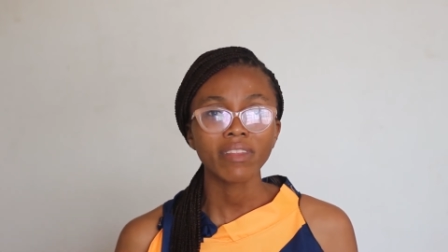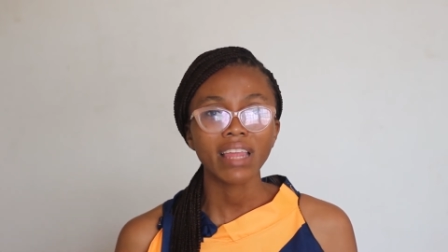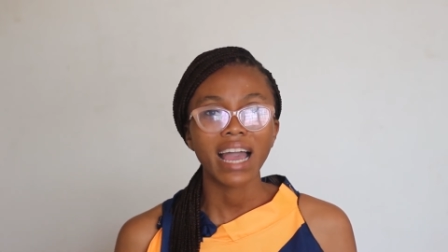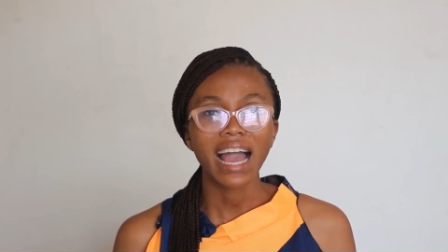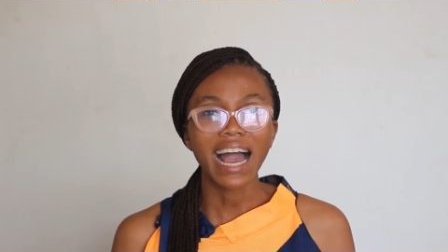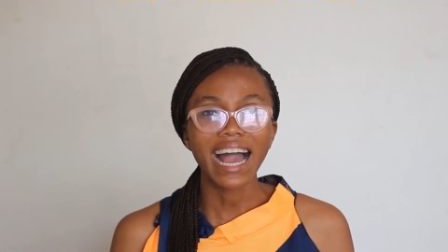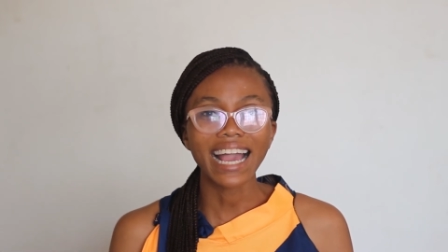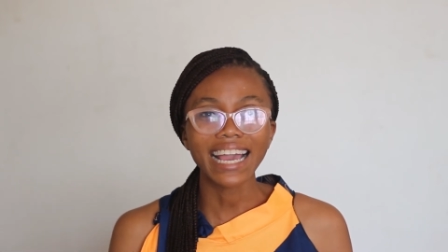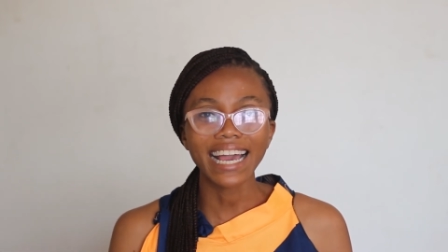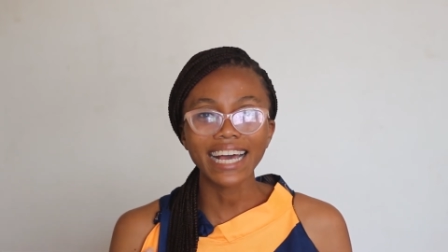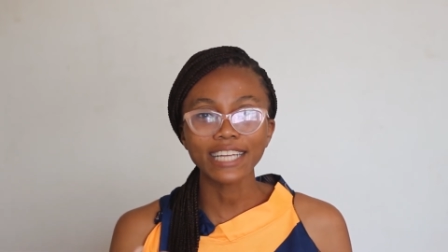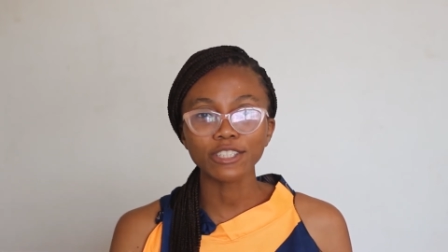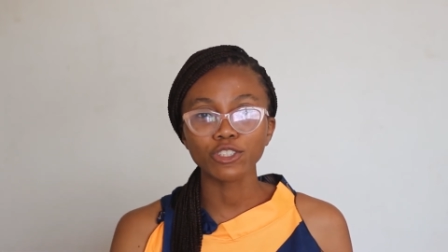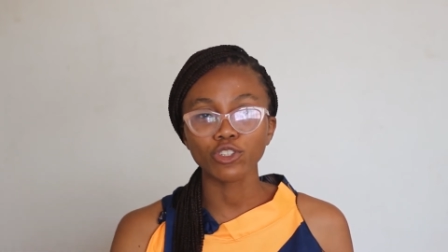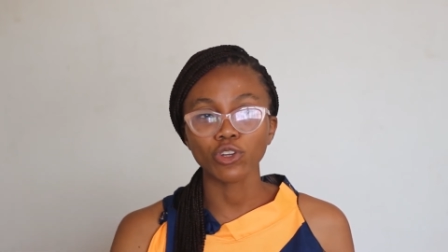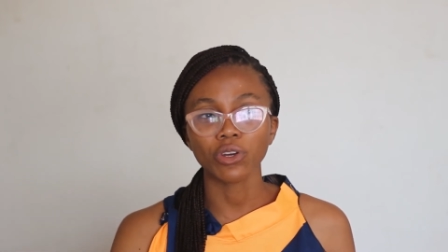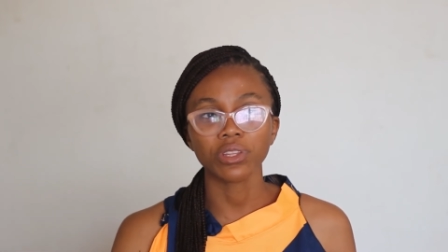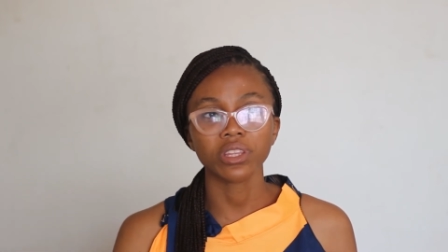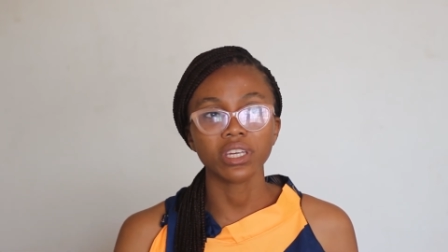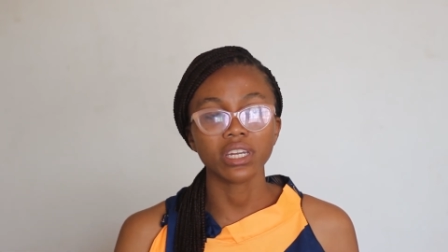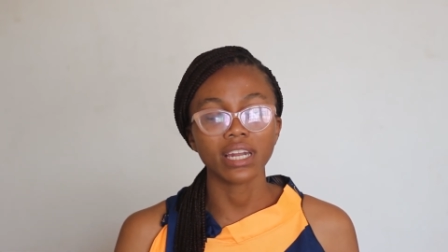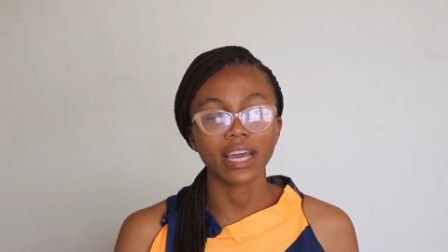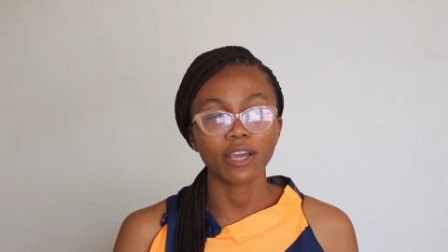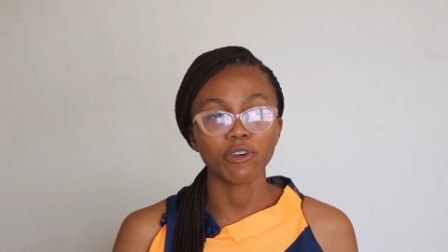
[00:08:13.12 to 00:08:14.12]
I had
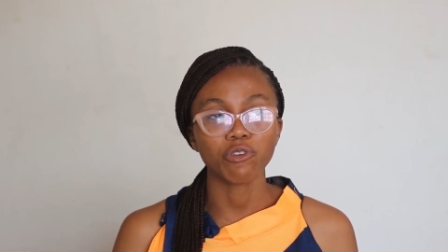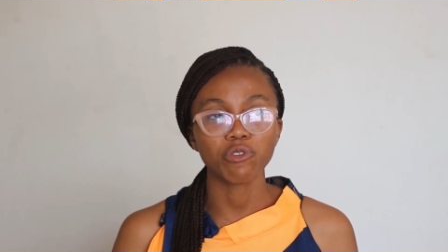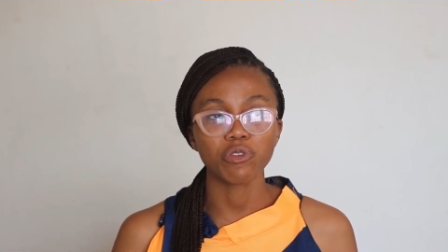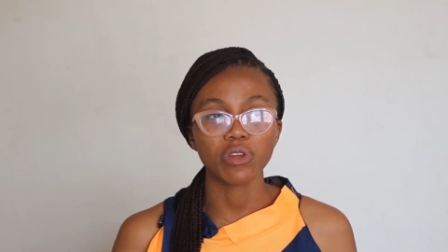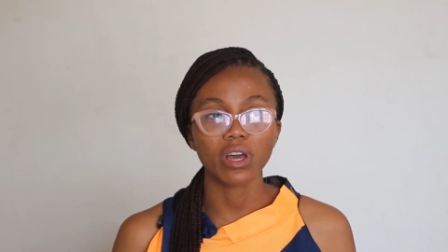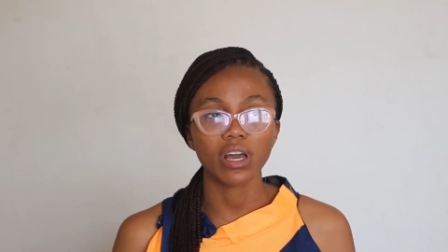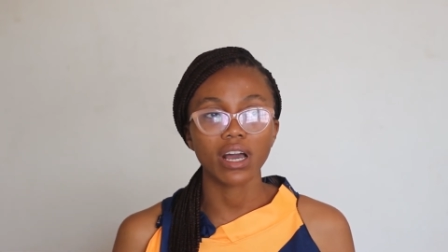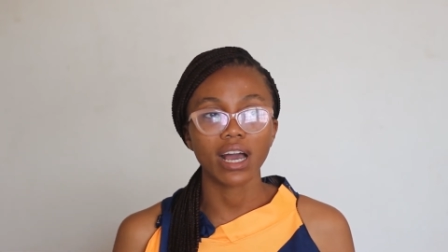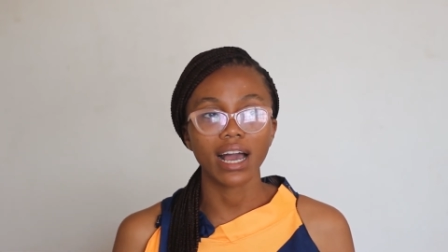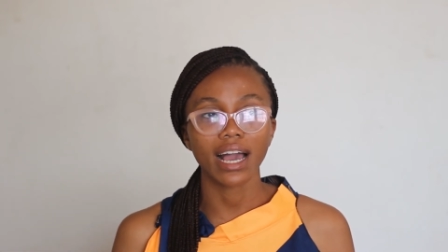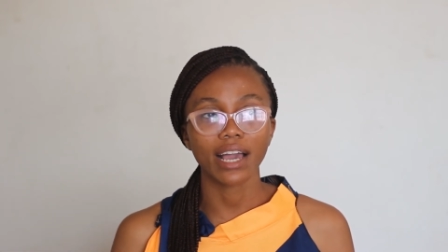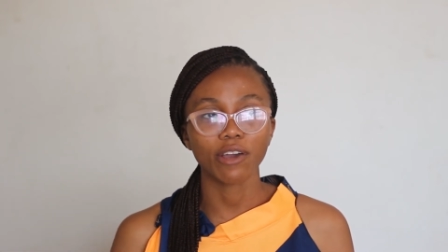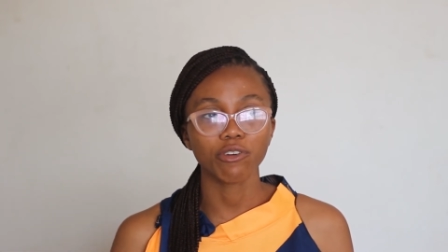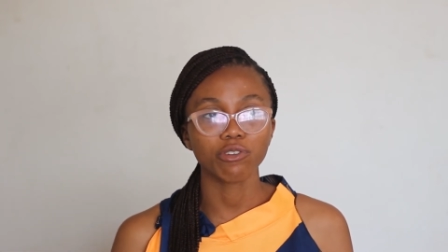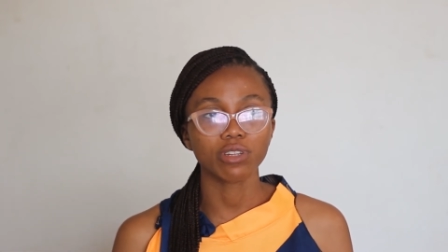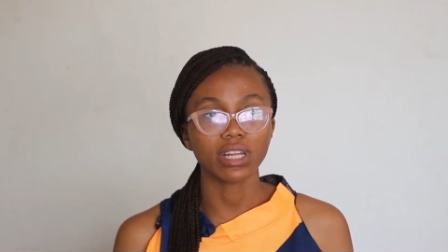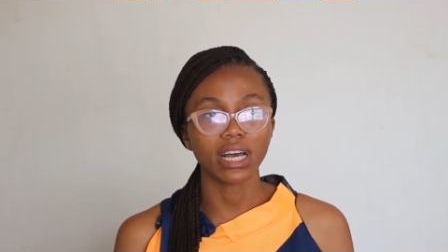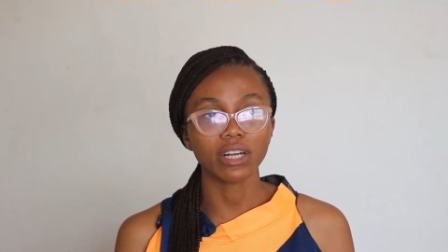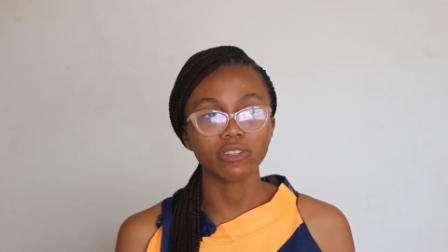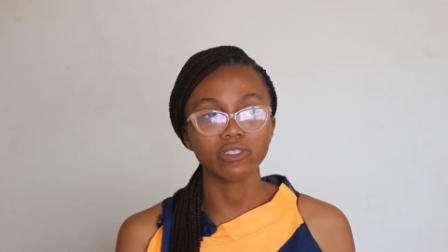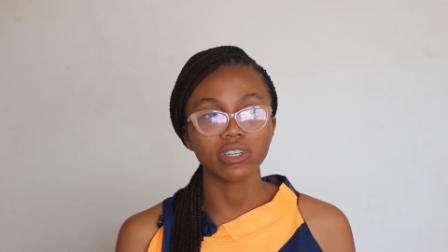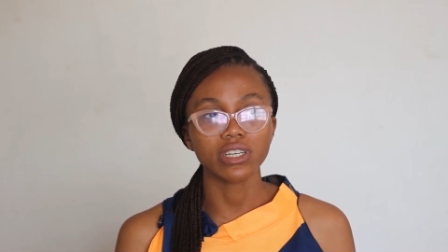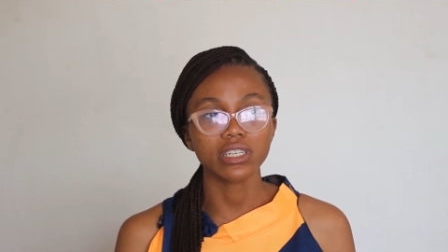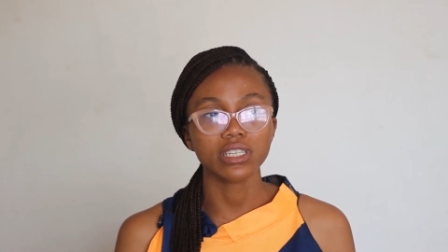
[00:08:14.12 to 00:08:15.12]
nothing. I could
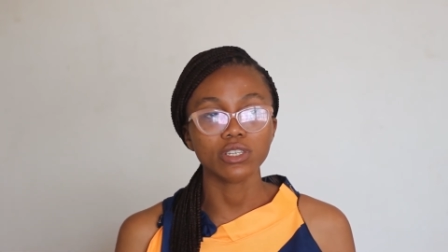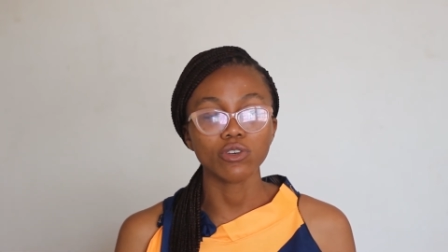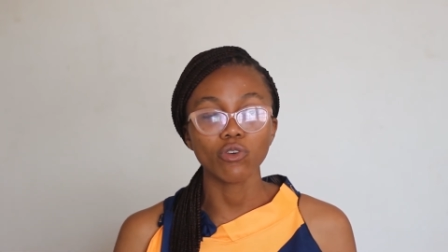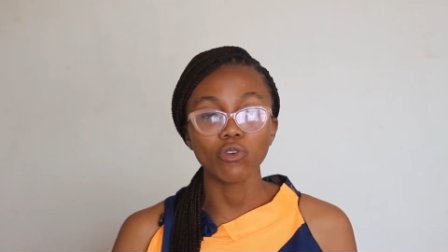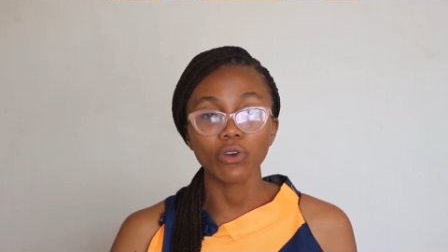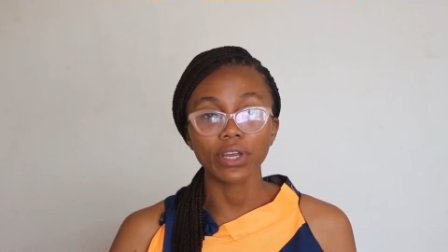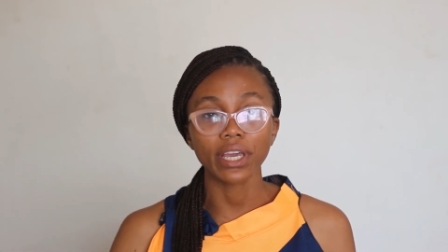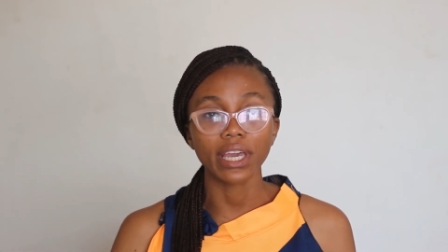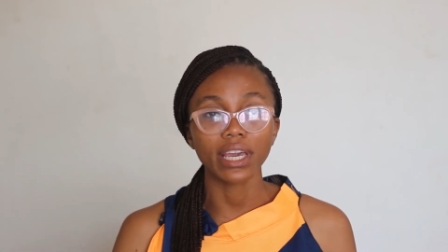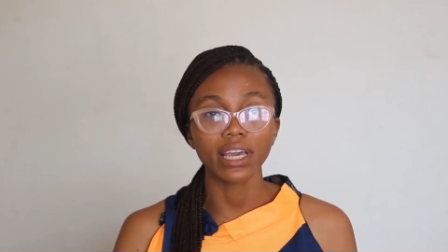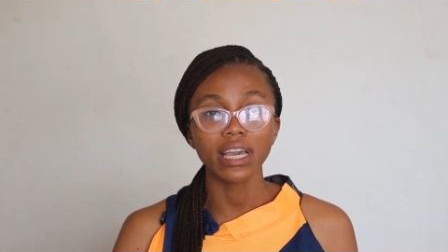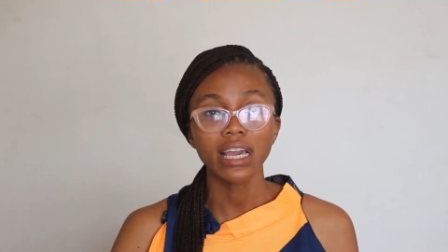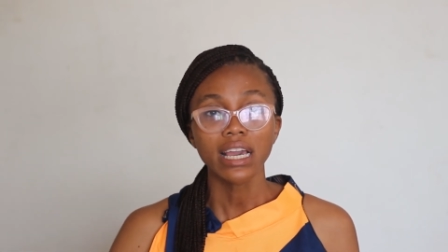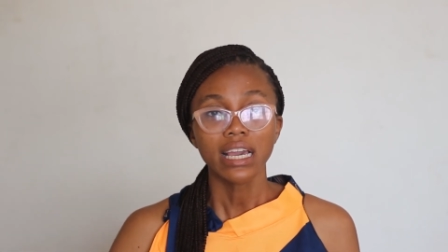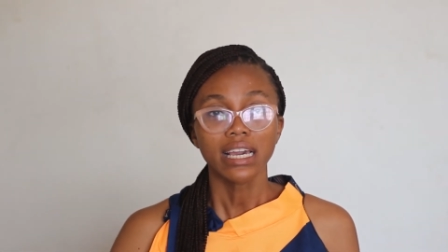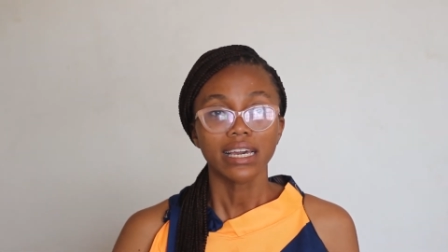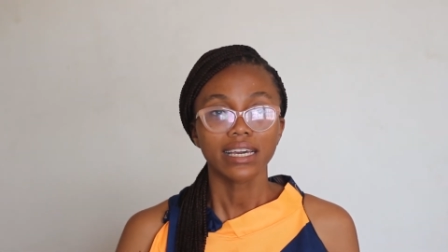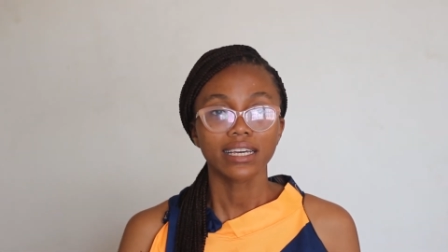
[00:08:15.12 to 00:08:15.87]
actually say, okay,